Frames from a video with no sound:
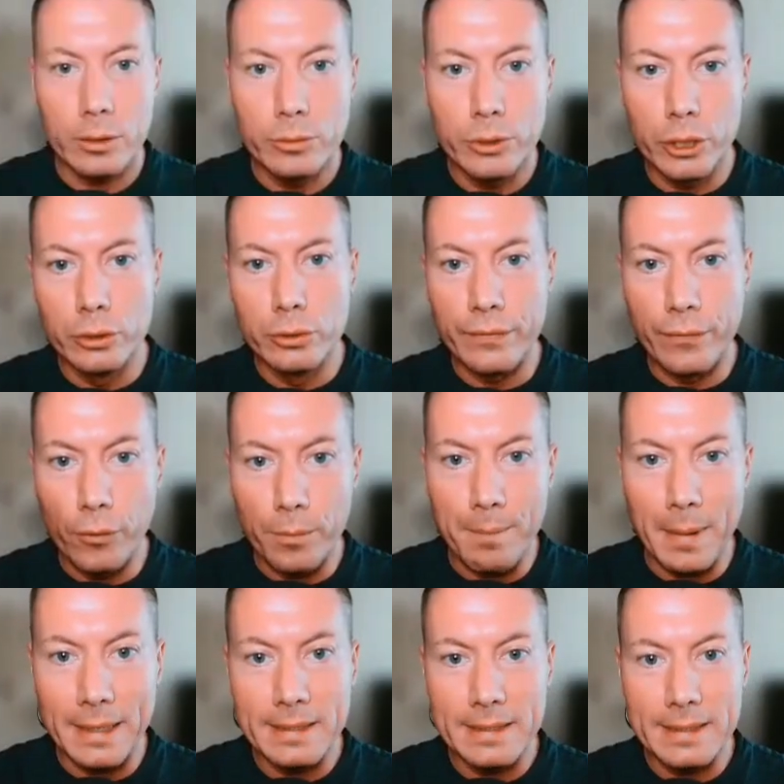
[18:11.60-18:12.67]
So news for
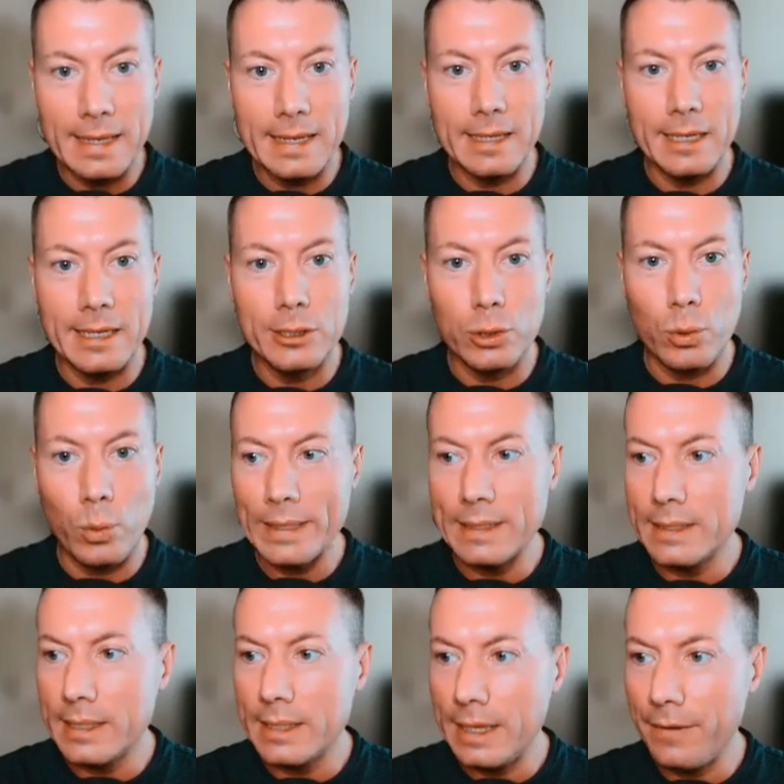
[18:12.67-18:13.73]
Monday, the
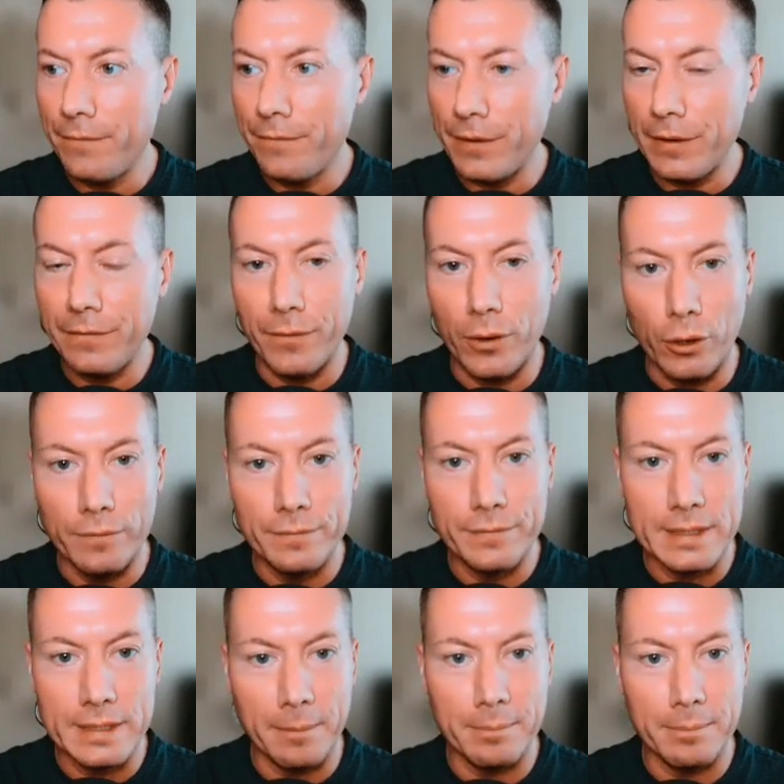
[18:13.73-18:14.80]
25th of
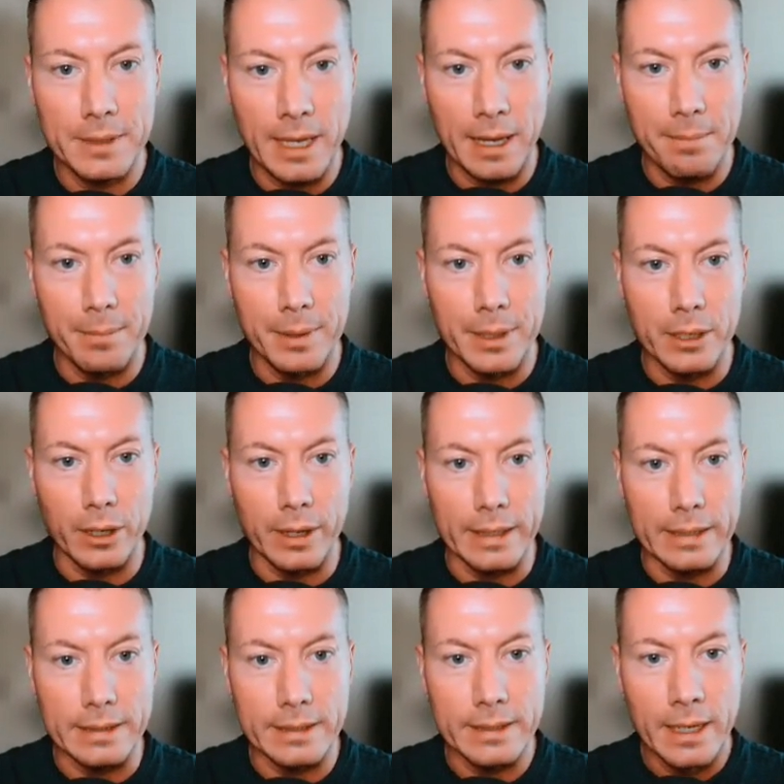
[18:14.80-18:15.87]
September,
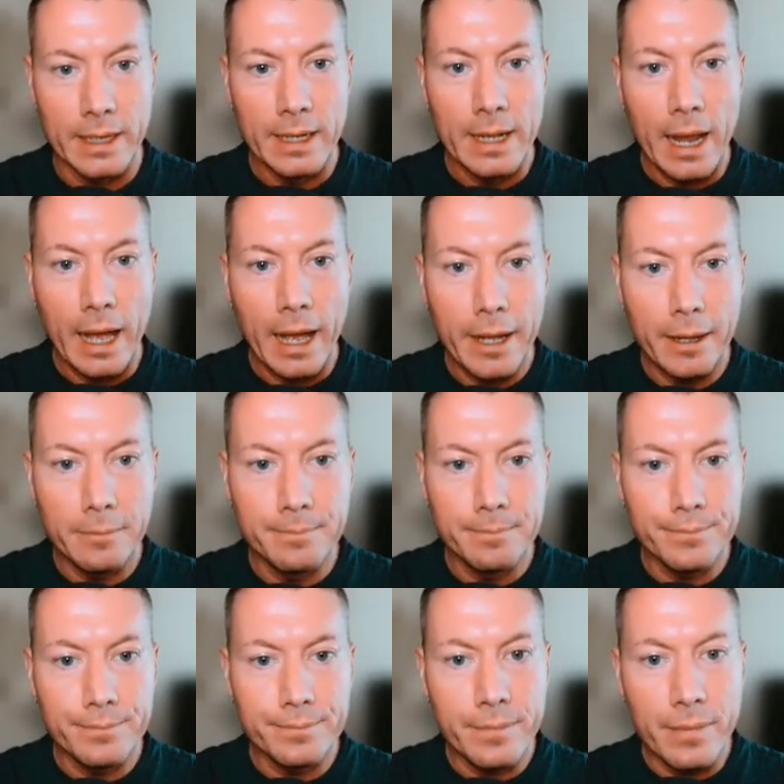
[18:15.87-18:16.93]
guys.
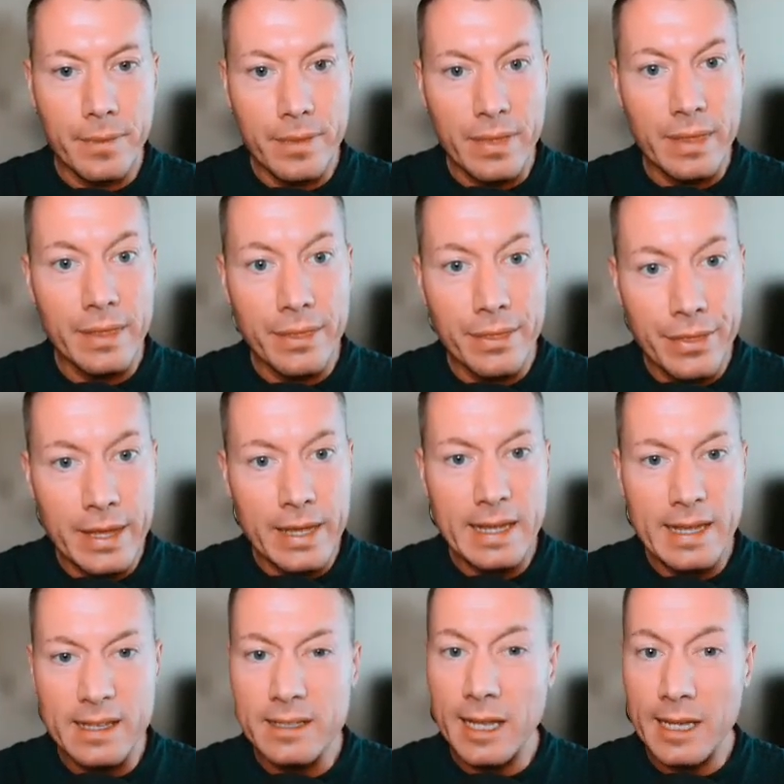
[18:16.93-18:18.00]
I know
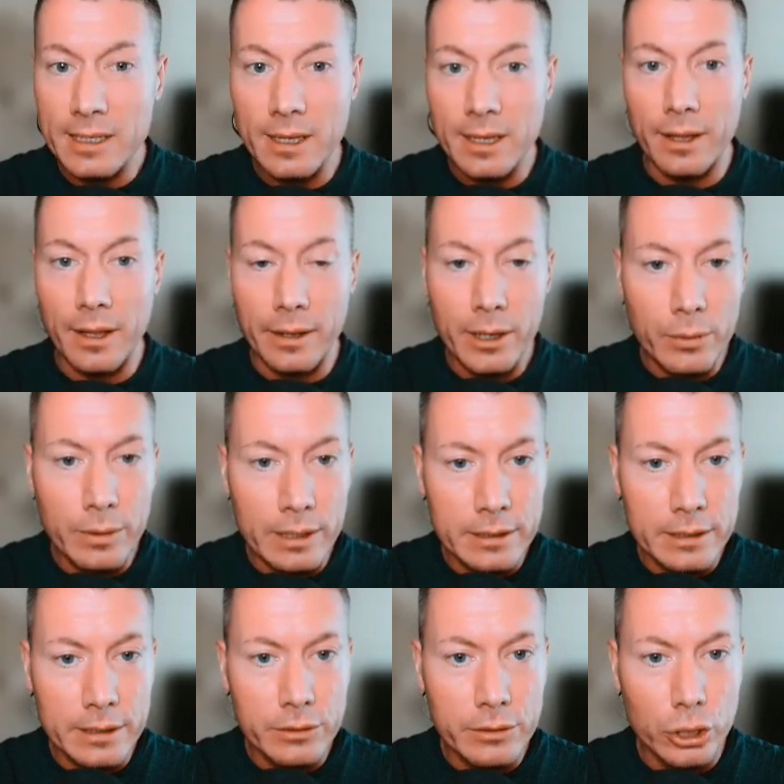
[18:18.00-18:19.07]

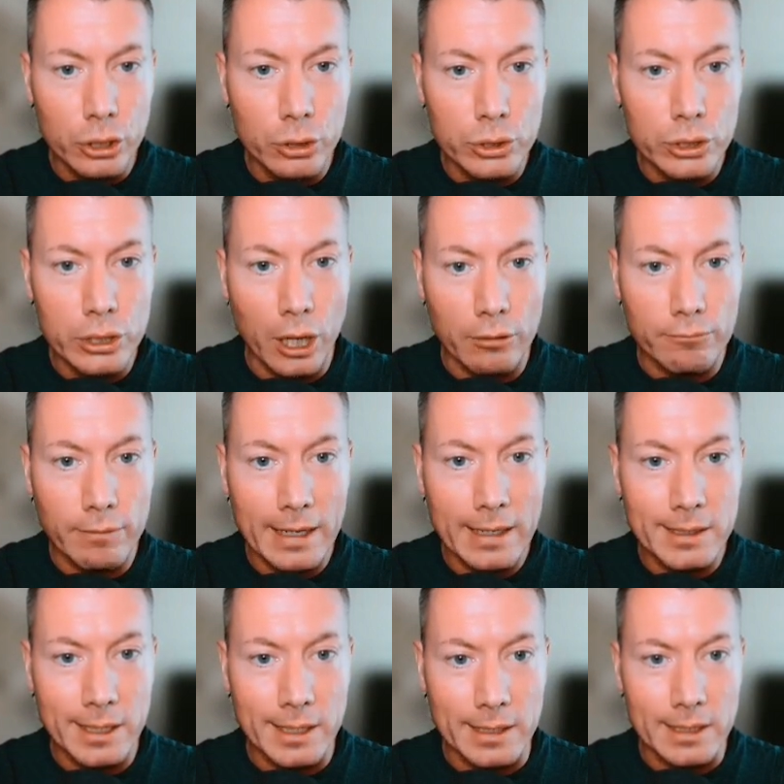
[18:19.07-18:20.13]
there's a two-star
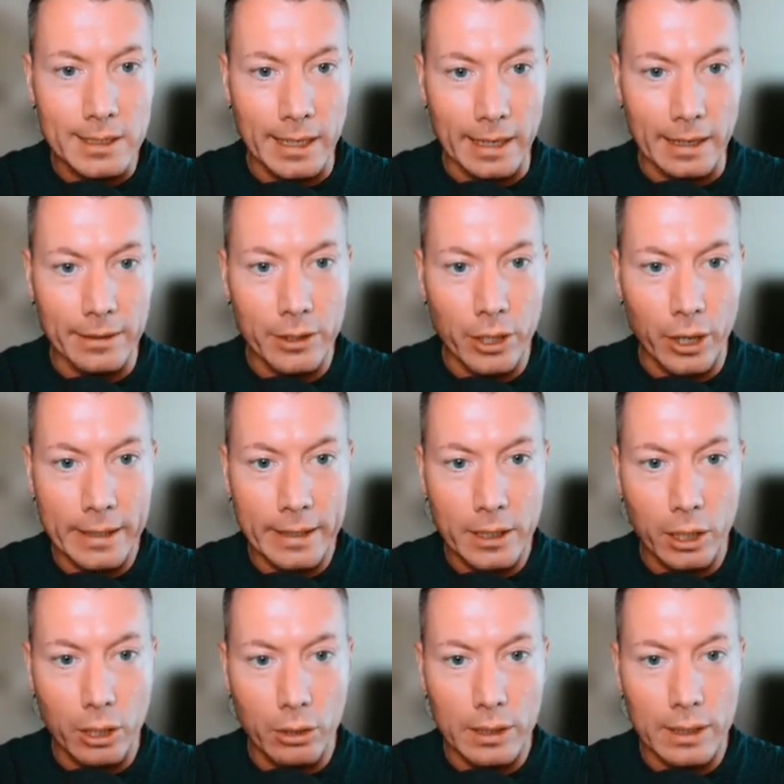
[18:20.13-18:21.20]
ratings here. 9
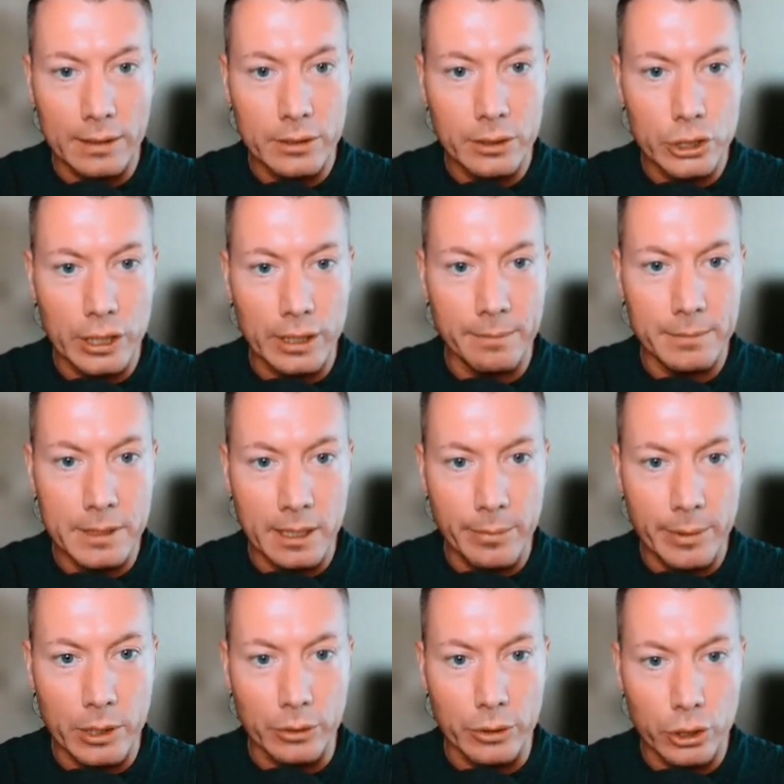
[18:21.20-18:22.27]
o'clock, London GMT,
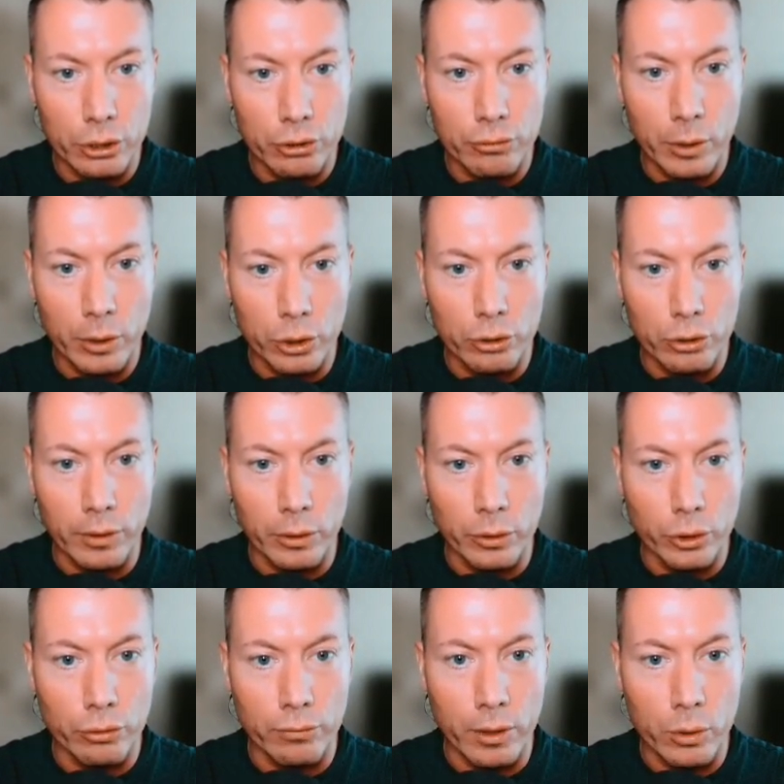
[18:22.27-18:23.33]
we got the
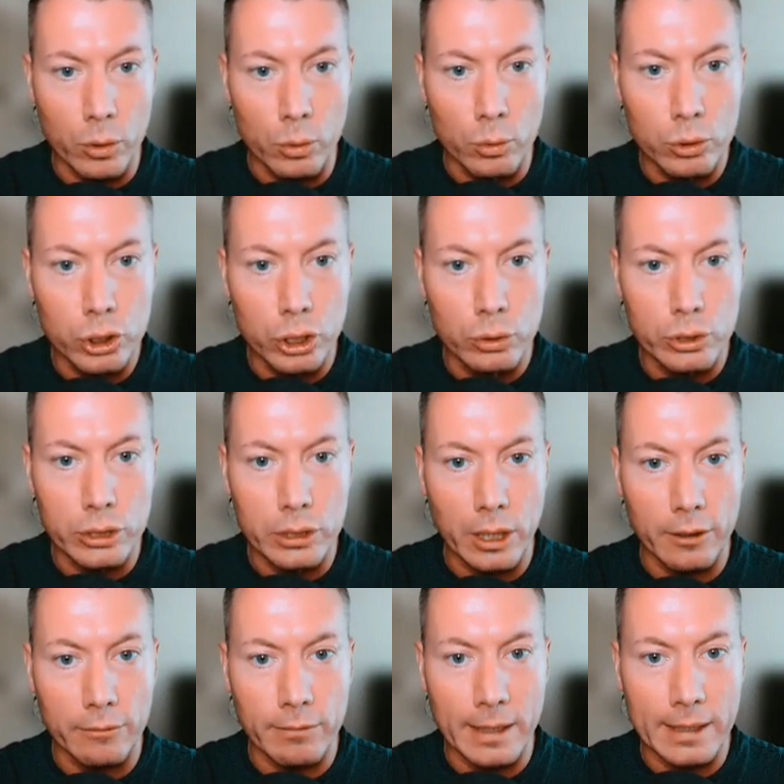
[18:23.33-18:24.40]
Euro, all
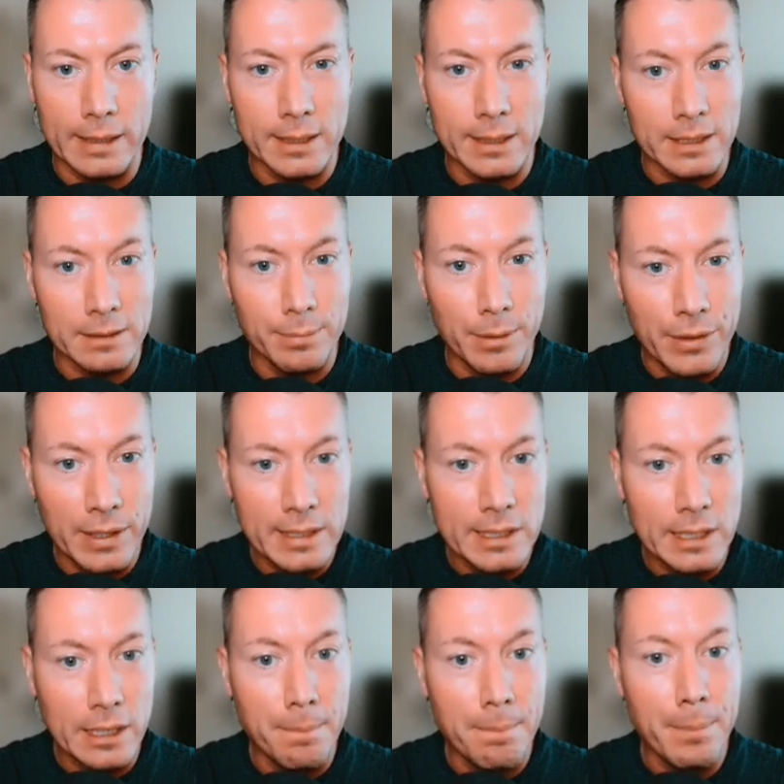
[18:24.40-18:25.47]
two-star ratings. But these
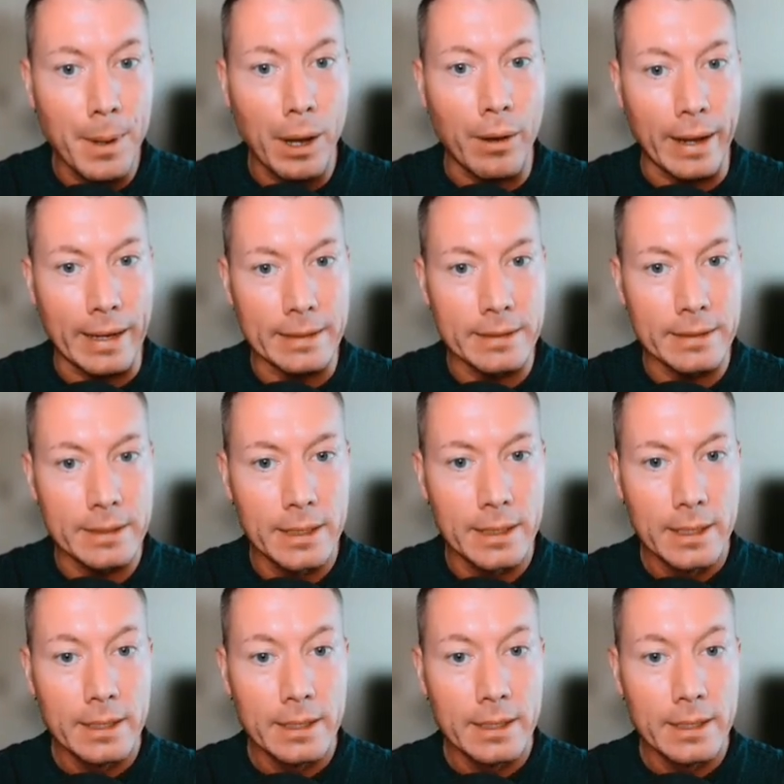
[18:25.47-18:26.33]
combined